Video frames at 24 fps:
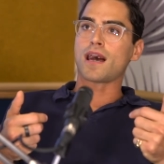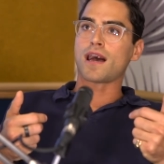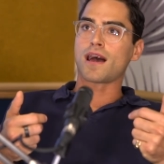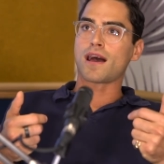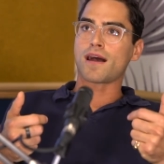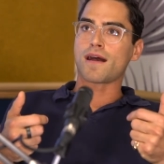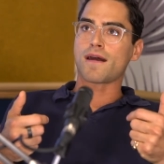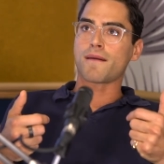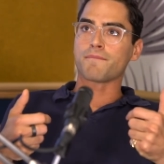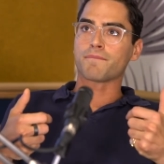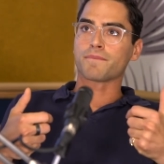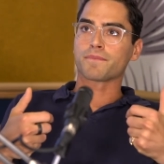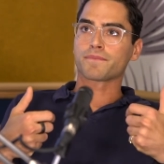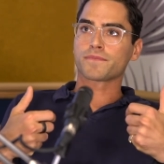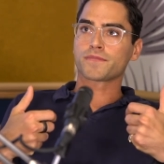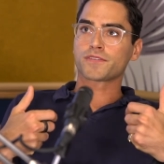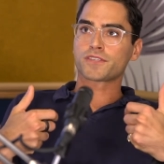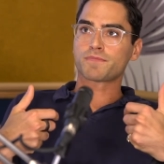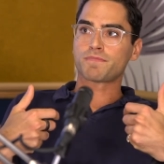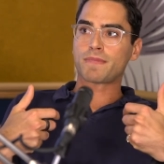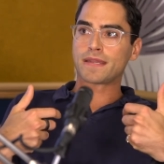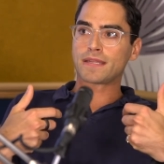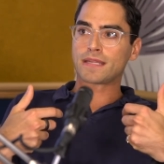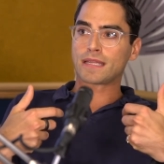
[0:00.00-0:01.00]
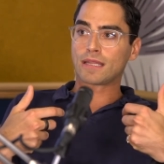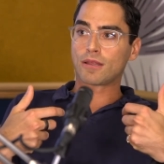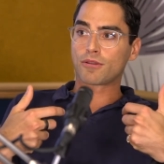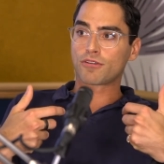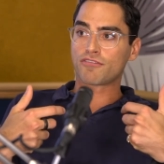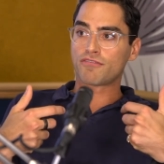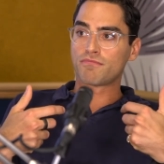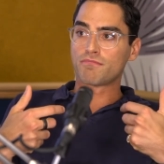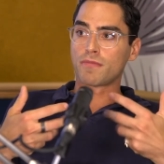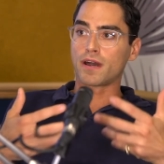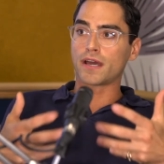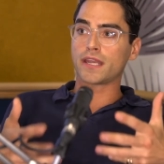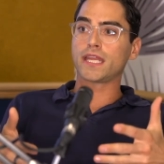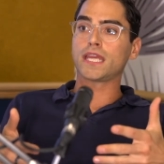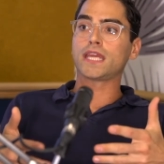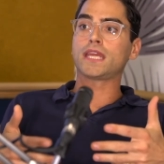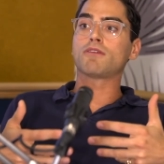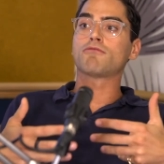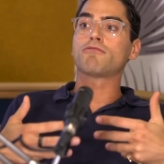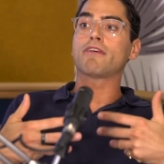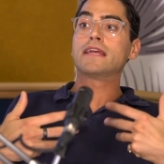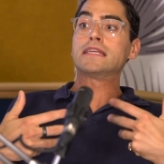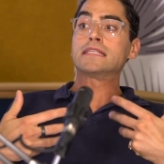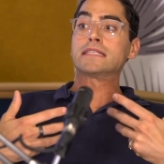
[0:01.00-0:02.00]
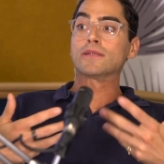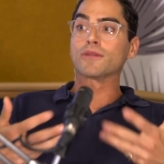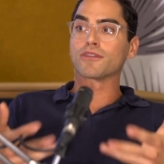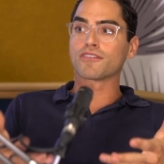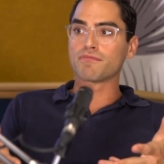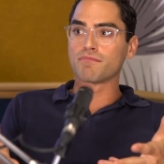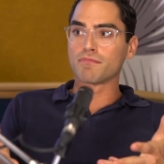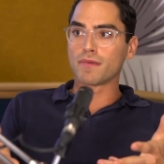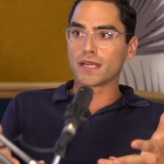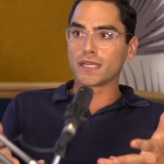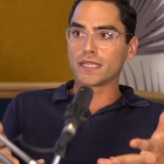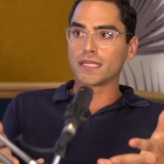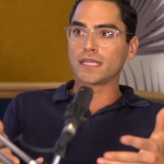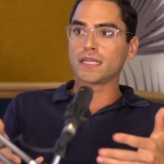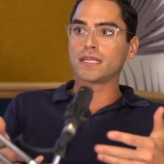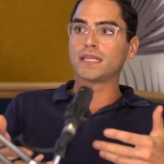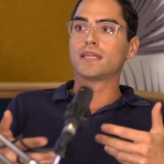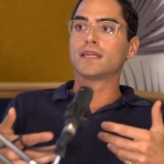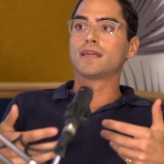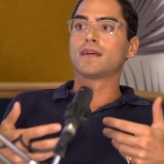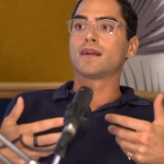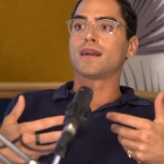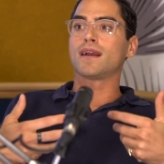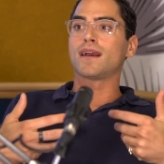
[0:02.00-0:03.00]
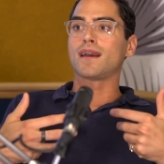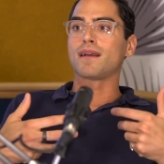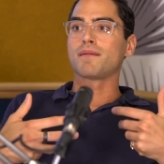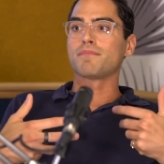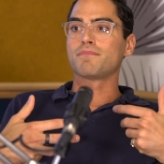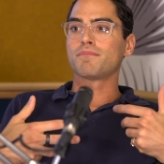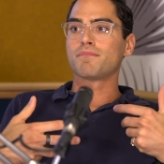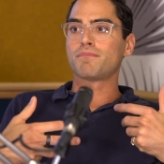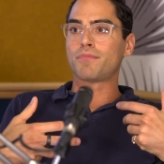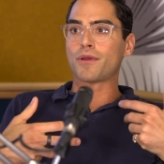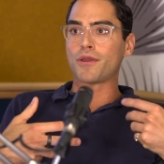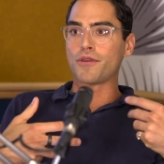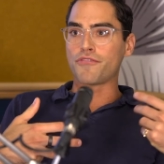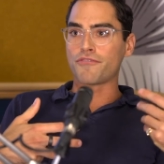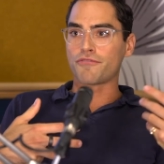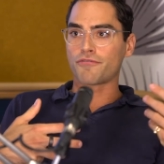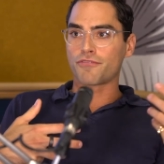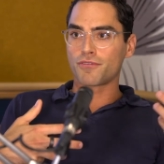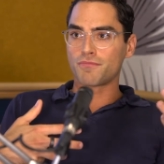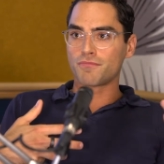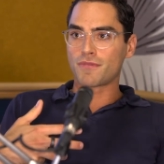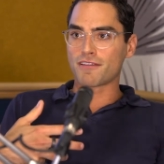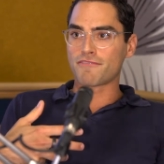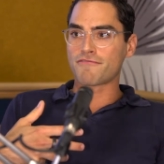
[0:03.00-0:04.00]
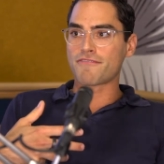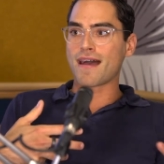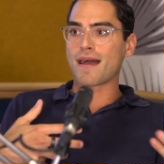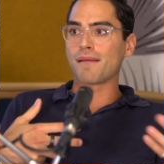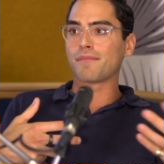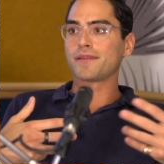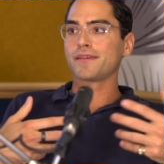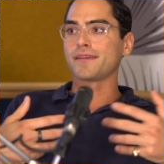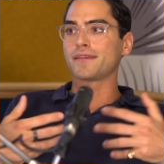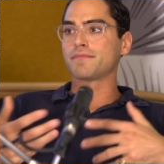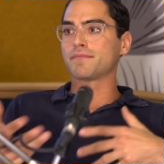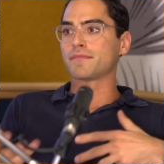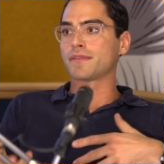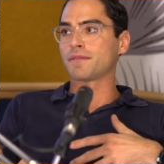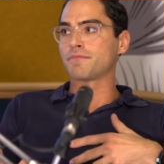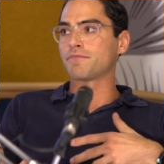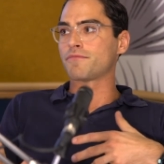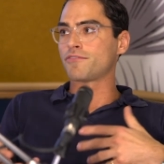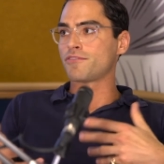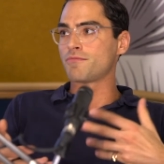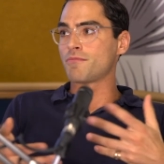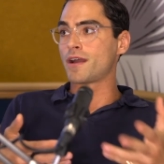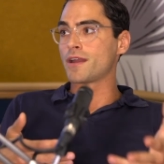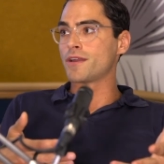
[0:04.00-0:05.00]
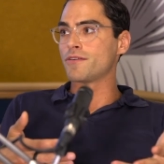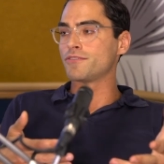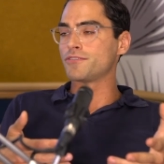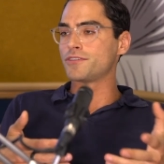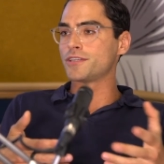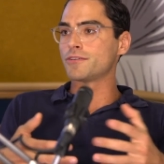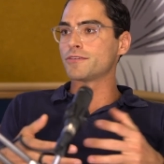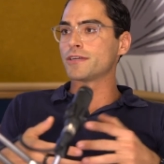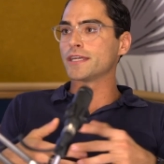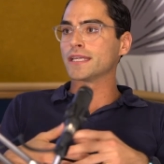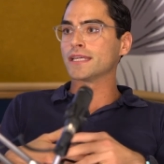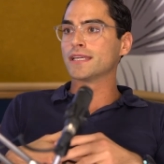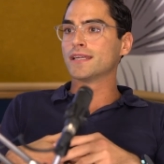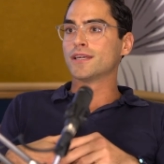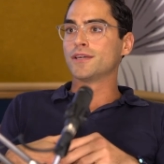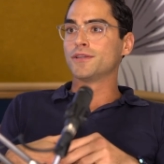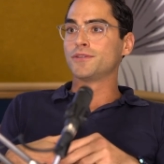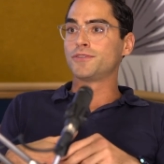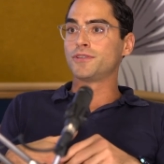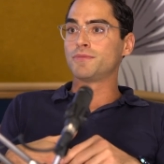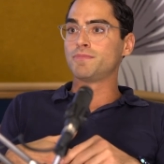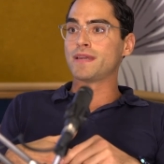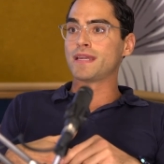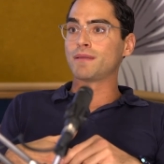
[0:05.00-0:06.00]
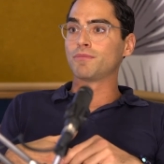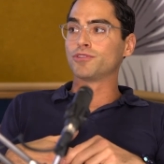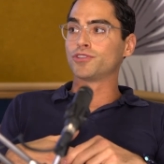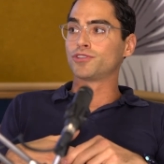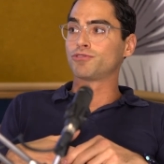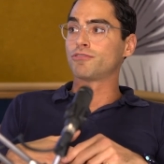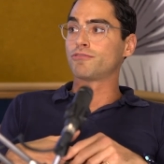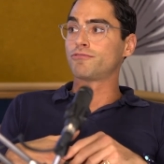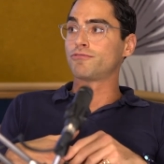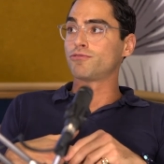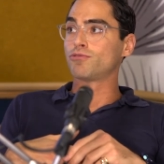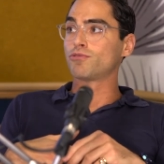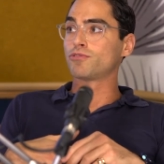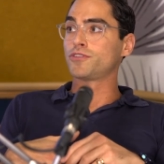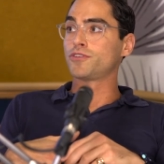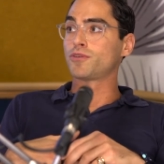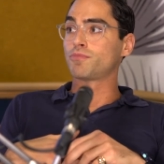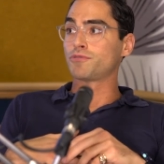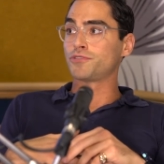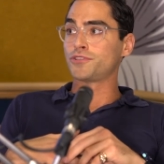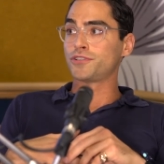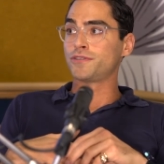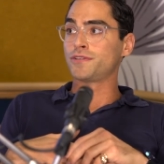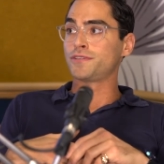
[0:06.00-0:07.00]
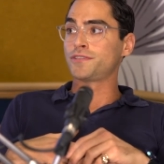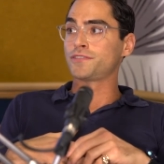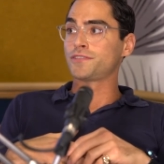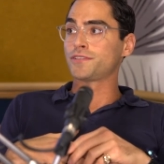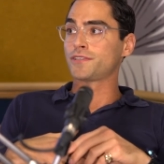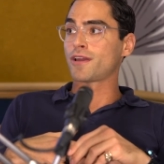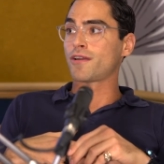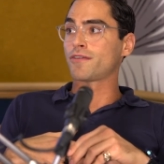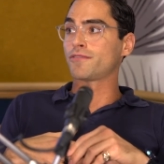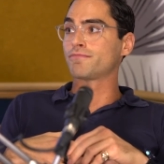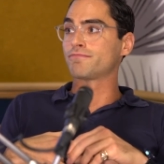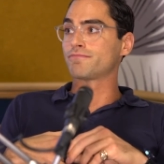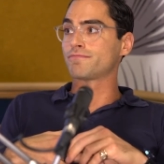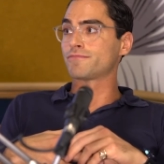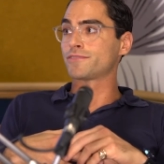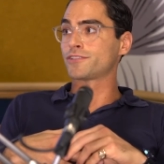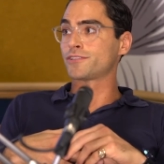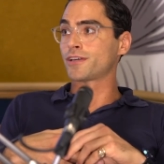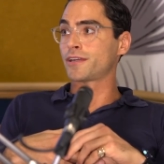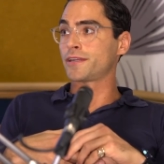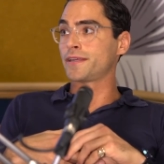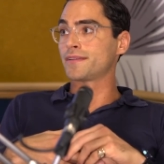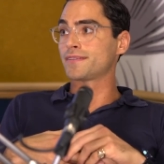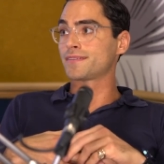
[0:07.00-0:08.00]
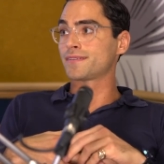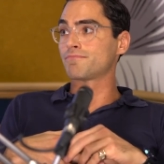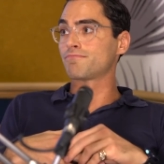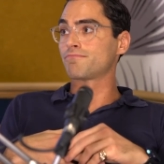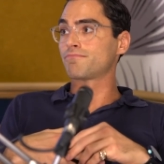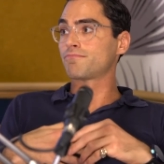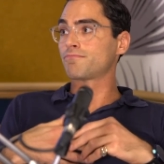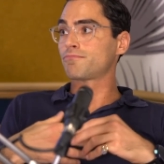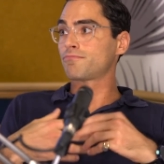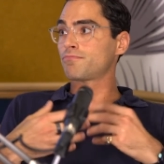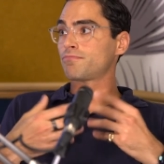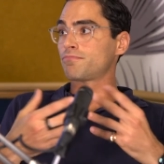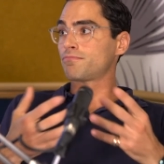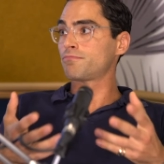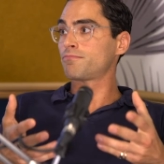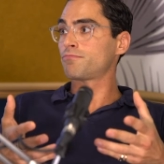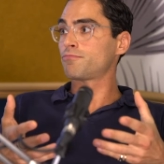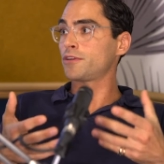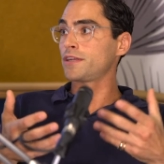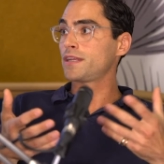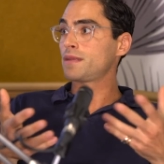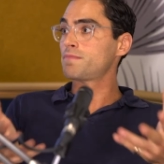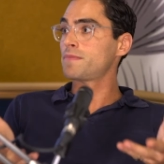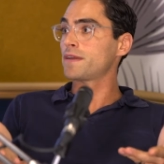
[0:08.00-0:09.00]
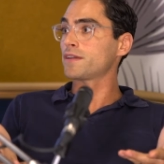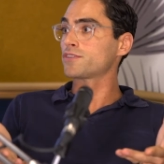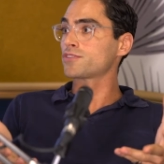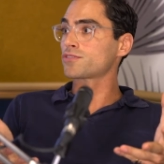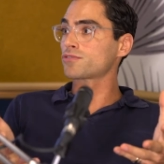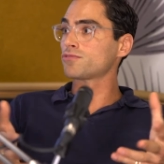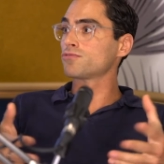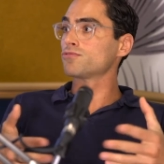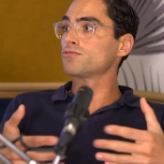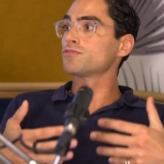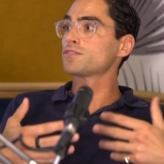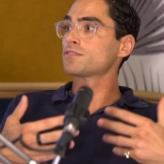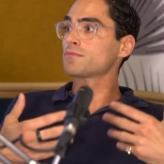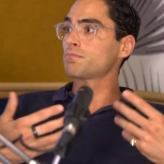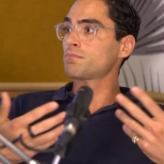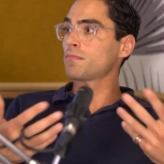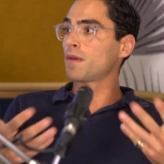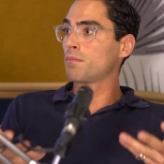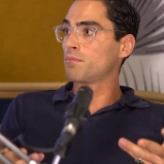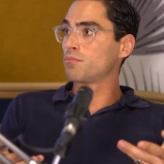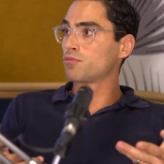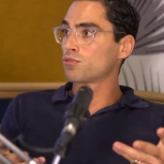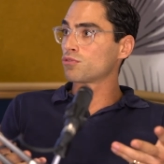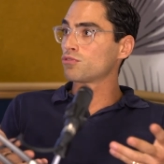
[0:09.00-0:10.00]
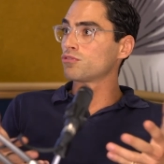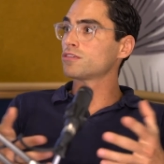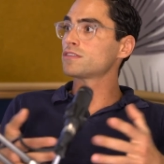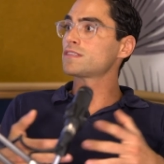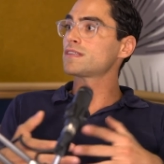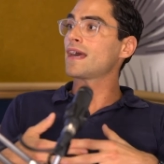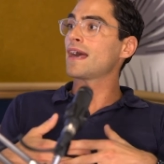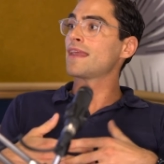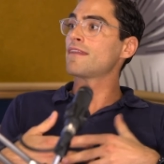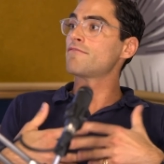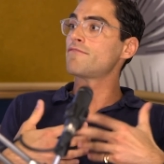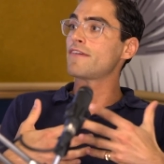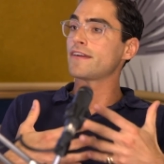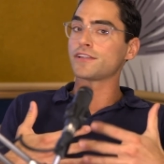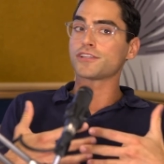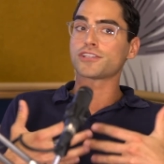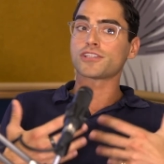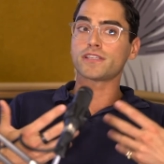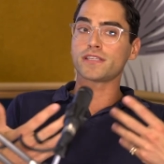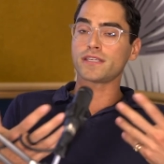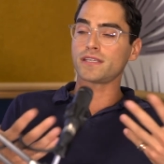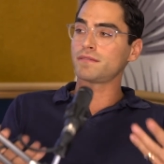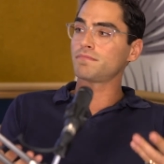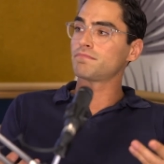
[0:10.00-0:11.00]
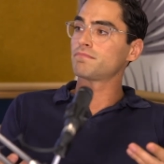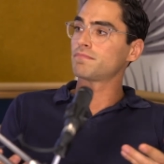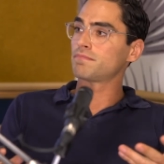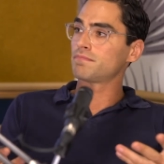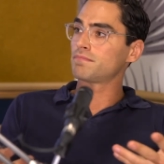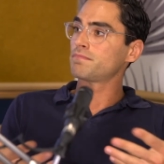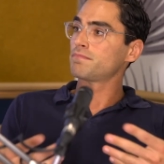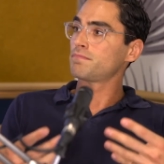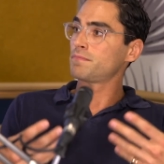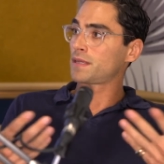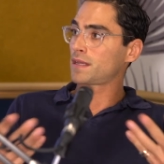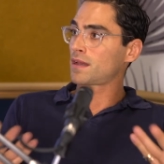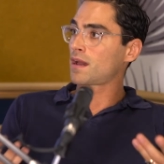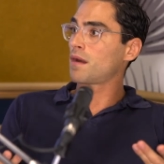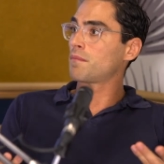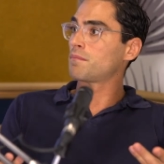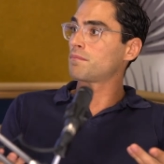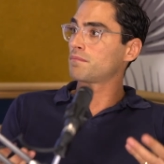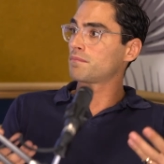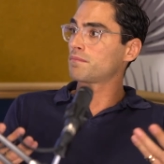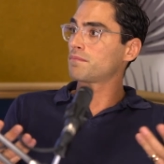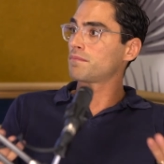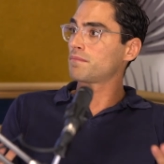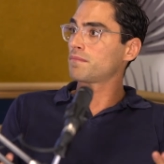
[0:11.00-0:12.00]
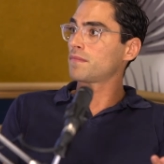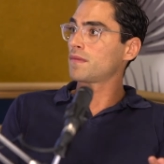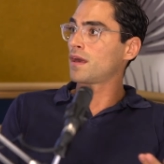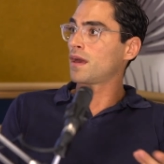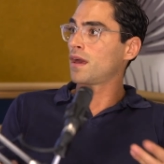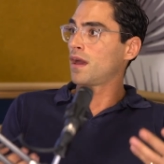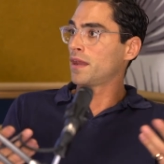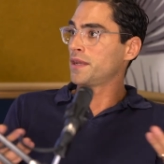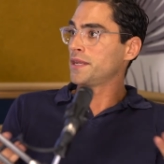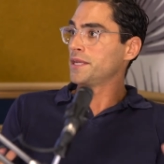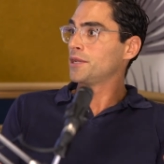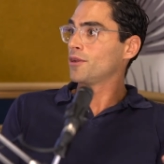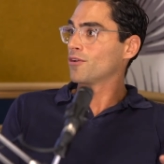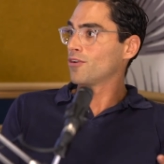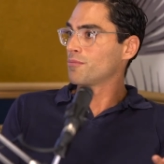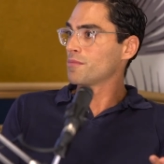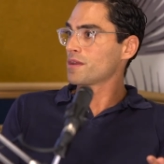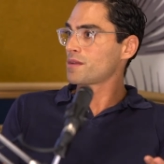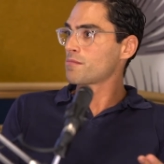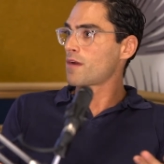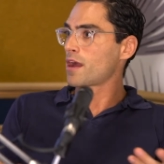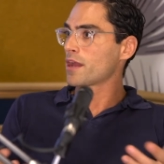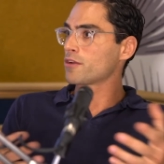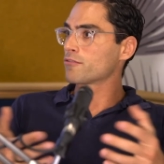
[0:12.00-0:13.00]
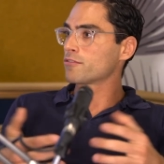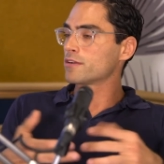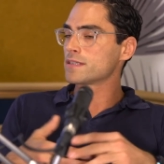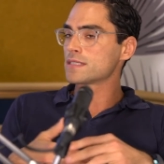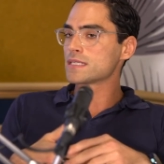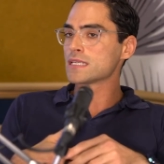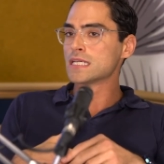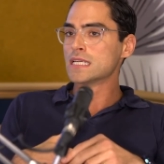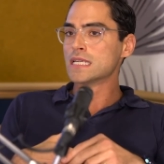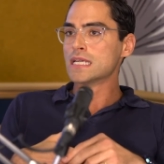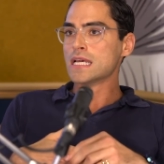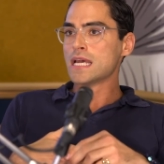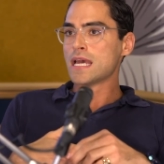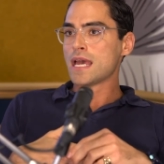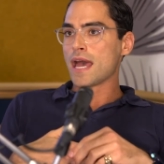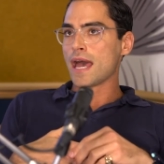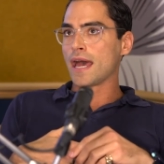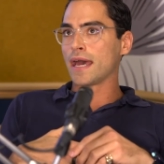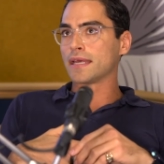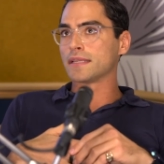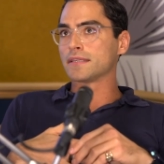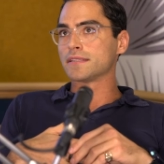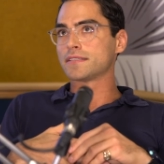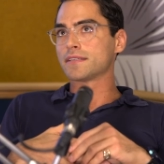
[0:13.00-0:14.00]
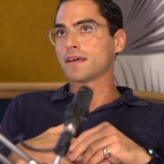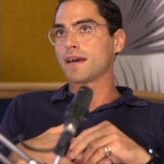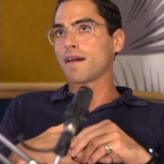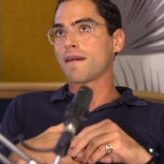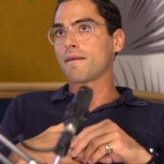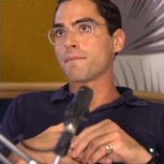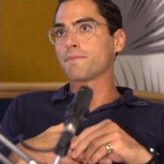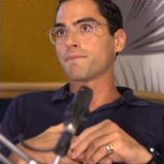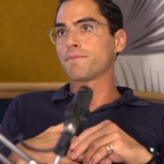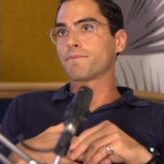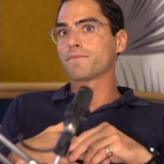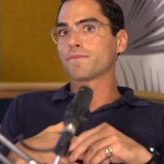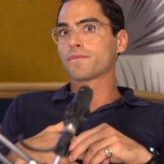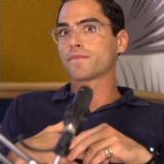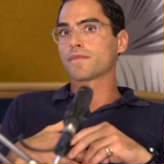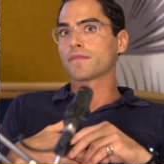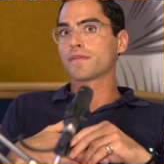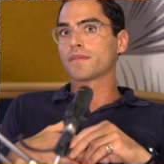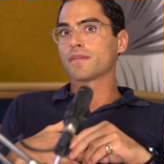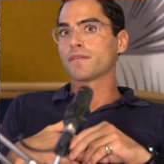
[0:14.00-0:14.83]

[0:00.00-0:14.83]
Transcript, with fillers: um, spent a lot of money, raised a lot of money, um, both from my family and, and through my own doing, to be able to afford the opportunity to go and study at some pretty big schools abroad and eventually become an economic migrant. And, um,